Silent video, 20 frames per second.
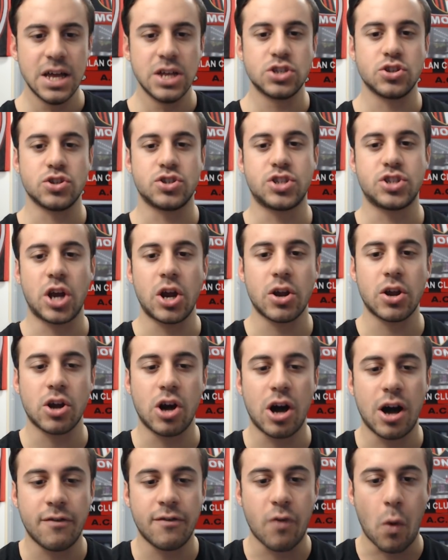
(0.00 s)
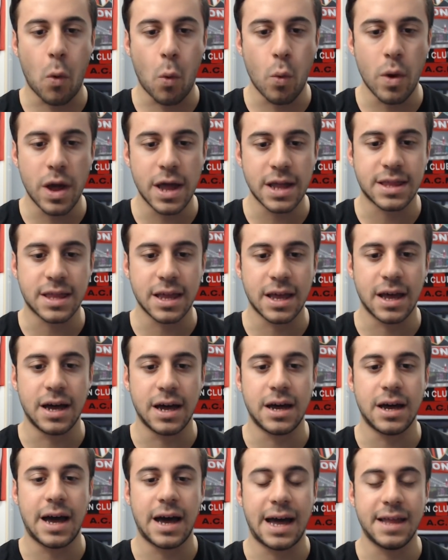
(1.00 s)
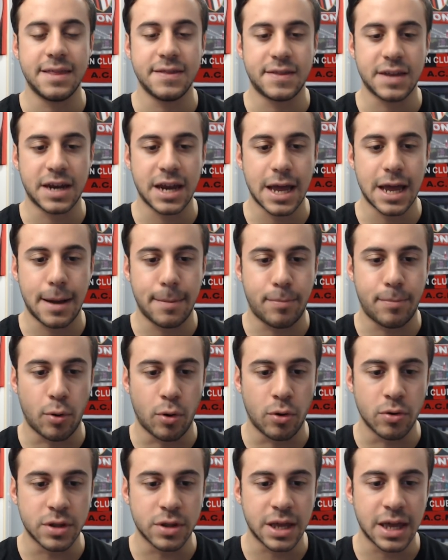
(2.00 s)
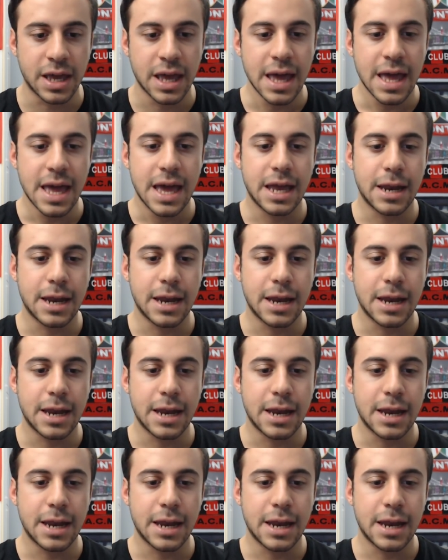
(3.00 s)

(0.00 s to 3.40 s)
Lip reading: So starting off with Andrea Poli,